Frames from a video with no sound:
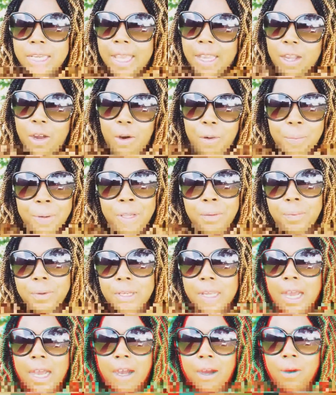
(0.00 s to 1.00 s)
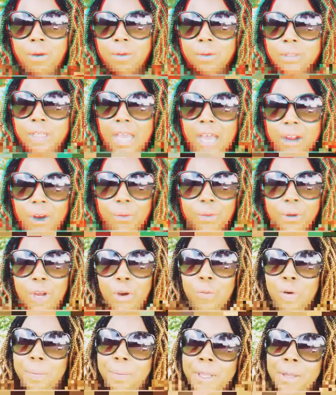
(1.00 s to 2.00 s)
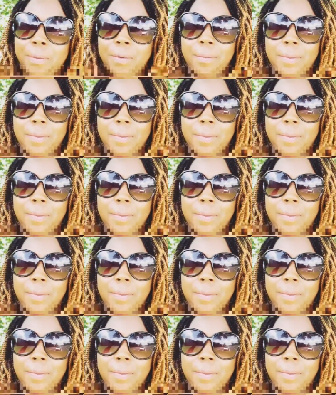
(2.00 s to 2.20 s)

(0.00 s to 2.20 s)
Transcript: check on people, y'all. Y'all don't know what